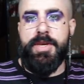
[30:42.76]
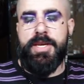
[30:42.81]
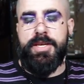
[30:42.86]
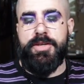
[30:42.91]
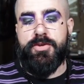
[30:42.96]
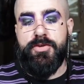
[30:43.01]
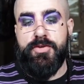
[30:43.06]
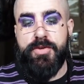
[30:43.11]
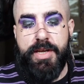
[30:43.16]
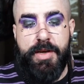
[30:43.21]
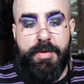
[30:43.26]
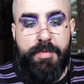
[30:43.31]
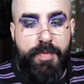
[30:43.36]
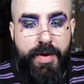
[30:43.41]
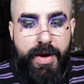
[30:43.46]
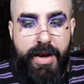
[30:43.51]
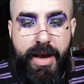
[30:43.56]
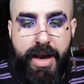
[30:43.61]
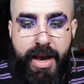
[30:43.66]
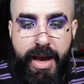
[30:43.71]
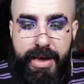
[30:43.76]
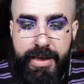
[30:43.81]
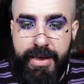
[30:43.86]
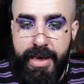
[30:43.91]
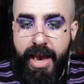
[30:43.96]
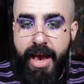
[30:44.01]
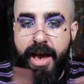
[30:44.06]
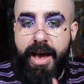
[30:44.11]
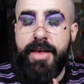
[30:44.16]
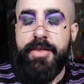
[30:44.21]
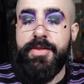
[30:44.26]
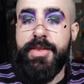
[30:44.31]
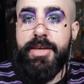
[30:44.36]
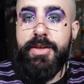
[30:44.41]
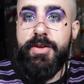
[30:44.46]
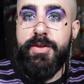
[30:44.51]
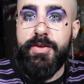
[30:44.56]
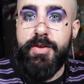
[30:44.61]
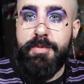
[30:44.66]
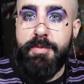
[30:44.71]
be interesting. But uh, yeah,
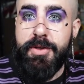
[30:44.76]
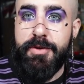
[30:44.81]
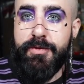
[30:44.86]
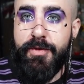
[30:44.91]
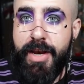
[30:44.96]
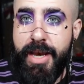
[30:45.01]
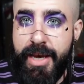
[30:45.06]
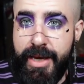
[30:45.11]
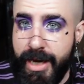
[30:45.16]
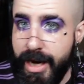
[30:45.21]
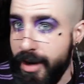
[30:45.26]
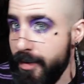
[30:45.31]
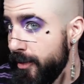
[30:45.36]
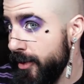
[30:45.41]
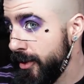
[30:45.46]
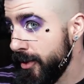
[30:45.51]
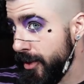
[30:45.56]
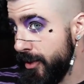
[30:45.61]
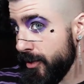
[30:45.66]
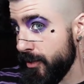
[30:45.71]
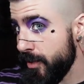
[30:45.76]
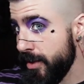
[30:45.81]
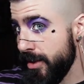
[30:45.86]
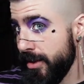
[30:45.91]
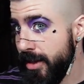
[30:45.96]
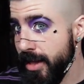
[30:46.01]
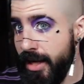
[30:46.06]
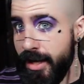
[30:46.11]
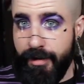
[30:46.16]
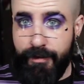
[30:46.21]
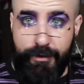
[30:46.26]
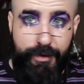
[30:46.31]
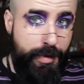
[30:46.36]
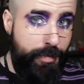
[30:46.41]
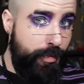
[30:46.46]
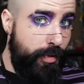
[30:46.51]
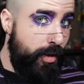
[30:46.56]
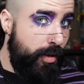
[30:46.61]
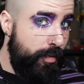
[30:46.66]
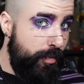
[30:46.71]
thank you so much for hanging out with us. We love the
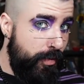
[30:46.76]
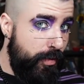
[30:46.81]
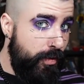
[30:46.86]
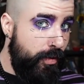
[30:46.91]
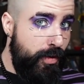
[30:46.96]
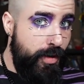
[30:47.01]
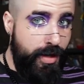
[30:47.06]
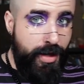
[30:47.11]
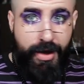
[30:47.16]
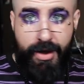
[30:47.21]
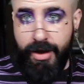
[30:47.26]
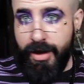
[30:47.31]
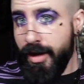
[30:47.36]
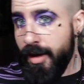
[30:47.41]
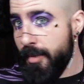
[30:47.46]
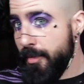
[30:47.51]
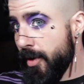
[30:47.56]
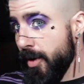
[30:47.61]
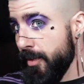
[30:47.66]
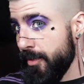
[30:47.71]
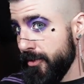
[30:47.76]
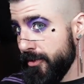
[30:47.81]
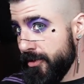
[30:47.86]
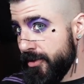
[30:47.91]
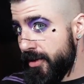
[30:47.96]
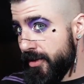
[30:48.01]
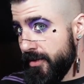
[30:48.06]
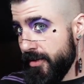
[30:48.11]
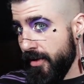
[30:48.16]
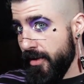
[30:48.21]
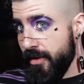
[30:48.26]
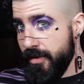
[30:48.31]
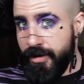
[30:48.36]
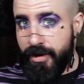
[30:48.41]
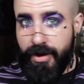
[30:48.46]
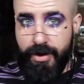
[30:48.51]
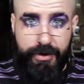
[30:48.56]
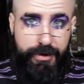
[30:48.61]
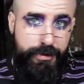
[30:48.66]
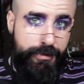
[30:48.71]
purple. Uh, purple is just our
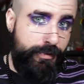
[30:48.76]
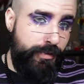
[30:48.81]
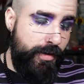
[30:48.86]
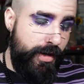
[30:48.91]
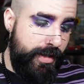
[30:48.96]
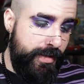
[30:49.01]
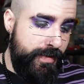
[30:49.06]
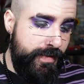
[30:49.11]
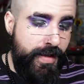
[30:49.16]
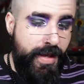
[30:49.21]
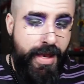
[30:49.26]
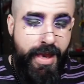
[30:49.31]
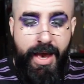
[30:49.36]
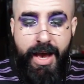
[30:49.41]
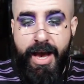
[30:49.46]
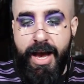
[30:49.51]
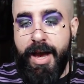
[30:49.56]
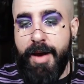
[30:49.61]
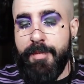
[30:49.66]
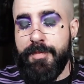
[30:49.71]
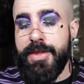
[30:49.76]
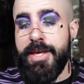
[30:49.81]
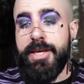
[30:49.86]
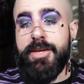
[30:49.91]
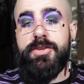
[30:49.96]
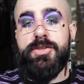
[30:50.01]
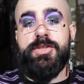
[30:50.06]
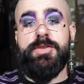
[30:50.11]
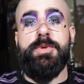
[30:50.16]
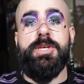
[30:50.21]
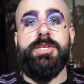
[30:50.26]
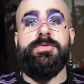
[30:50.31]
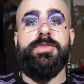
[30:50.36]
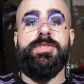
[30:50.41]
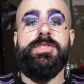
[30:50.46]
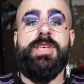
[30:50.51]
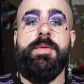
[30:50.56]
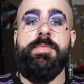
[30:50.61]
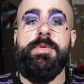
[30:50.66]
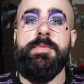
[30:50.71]
color, friends. Um, thank you so much for
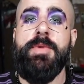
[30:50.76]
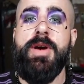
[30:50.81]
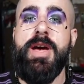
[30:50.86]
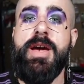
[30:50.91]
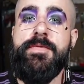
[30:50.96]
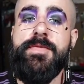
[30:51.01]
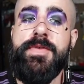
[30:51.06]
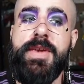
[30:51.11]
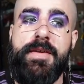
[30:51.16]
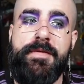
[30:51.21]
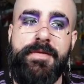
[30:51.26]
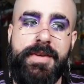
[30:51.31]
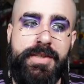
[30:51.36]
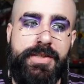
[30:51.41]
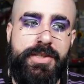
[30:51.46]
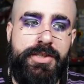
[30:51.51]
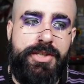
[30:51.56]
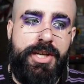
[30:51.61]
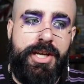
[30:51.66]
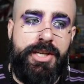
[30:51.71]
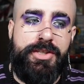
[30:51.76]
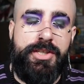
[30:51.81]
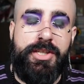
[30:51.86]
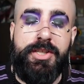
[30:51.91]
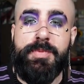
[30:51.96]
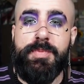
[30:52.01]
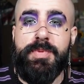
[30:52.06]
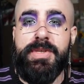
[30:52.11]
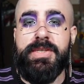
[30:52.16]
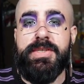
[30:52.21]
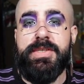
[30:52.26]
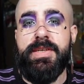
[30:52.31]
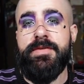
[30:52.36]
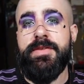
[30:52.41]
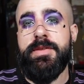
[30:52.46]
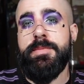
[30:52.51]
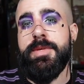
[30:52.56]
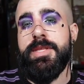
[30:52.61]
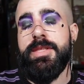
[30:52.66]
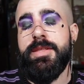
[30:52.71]
stopping by. If you have any suggestions, please leave
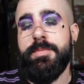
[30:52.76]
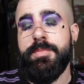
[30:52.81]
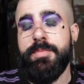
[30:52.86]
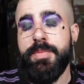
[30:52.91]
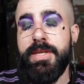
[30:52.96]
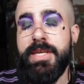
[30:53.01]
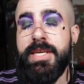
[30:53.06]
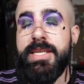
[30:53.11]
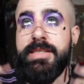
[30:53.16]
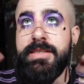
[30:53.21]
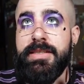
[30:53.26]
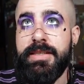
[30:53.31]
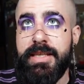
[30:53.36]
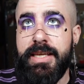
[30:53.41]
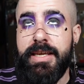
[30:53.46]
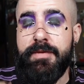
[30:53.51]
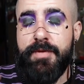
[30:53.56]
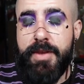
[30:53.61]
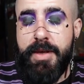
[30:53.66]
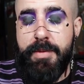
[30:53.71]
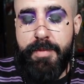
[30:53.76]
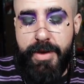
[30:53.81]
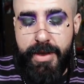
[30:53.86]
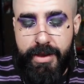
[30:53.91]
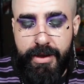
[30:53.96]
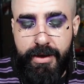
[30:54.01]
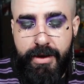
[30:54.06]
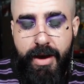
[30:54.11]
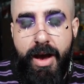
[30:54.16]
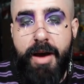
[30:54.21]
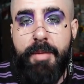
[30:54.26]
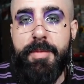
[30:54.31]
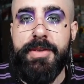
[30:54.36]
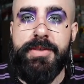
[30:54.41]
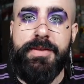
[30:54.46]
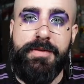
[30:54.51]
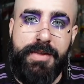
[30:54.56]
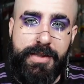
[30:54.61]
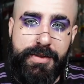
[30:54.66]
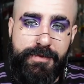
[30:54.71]
them in. Please leave them in the
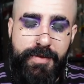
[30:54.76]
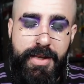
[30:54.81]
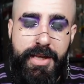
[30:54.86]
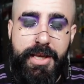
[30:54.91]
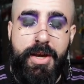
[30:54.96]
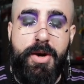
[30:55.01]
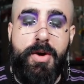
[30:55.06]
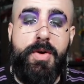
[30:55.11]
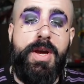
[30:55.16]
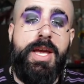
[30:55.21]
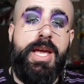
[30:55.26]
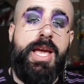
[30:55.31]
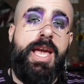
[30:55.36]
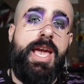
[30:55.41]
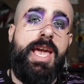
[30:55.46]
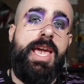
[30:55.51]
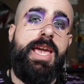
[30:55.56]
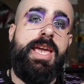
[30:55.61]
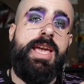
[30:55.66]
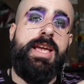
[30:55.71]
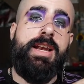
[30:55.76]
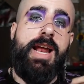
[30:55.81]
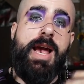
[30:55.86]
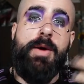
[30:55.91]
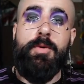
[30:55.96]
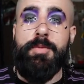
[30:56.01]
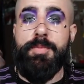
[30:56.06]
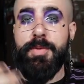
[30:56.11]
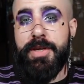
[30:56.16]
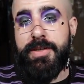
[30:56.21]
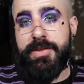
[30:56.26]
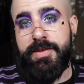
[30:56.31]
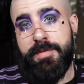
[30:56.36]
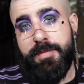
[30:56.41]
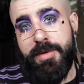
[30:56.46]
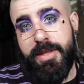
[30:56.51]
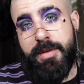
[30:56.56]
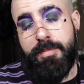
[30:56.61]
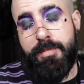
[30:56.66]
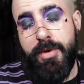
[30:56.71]
comments of this video, and I will place
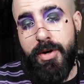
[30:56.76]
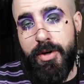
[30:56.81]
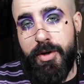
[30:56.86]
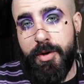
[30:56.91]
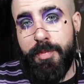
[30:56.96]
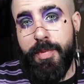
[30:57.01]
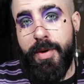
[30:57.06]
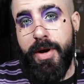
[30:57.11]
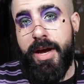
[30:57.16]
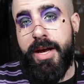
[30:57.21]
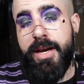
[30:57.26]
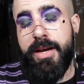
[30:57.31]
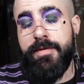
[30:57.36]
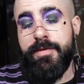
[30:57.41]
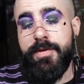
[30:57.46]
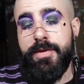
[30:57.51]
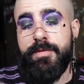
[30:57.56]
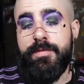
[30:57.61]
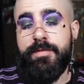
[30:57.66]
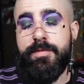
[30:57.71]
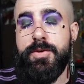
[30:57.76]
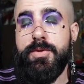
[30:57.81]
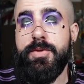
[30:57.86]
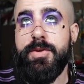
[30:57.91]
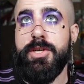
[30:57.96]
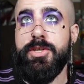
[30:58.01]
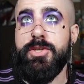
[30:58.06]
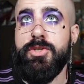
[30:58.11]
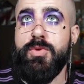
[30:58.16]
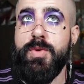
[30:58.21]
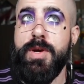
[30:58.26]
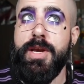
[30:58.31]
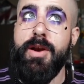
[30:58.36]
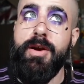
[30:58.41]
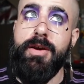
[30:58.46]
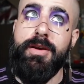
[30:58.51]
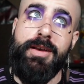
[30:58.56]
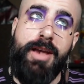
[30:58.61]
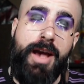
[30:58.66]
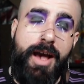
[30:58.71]
them in the murder pot. If you you can join
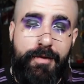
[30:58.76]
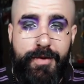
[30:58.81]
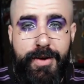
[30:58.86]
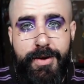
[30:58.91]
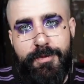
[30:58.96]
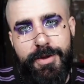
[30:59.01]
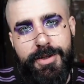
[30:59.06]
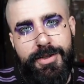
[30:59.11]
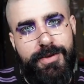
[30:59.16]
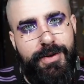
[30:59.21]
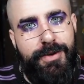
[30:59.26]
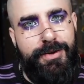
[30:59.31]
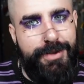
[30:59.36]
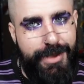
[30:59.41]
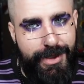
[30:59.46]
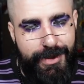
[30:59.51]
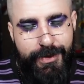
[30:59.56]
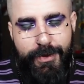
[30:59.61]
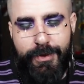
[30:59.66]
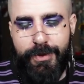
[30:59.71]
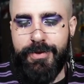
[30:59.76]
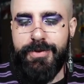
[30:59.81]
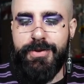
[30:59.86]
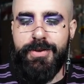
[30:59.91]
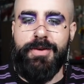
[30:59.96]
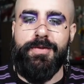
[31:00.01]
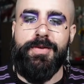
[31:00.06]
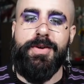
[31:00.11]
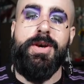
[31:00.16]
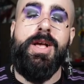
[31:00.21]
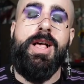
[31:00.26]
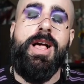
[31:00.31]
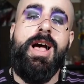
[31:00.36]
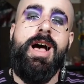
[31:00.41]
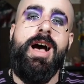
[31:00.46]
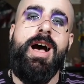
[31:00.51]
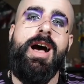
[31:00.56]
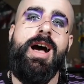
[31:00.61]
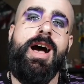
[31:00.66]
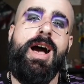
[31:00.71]
our coven, which is our Discord server, uh,
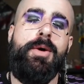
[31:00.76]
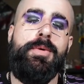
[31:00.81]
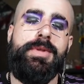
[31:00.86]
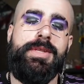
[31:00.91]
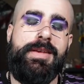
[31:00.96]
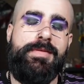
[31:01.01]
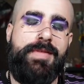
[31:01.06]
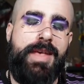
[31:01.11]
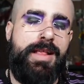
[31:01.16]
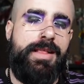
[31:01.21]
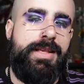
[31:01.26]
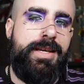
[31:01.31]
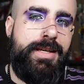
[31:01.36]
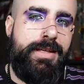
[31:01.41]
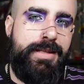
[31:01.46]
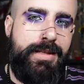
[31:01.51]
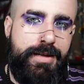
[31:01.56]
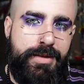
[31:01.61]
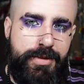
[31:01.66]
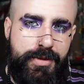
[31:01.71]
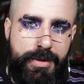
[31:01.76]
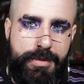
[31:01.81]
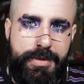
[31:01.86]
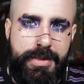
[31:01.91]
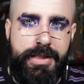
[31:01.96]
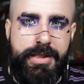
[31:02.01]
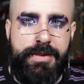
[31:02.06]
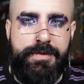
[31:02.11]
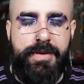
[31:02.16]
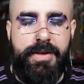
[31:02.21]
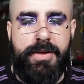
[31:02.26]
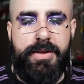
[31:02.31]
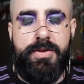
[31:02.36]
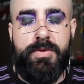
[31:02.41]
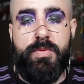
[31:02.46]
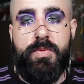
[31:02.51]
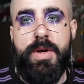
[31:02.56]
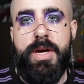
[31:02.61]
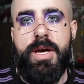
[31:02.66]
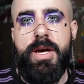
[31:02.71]
I will leave that link in the description of this video as
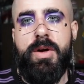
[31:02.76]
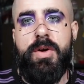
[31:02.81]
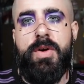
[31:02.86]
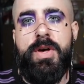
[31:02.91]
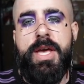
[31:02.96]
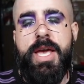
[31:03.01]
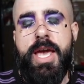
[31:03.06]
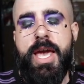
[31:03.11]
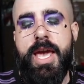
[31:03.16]
well,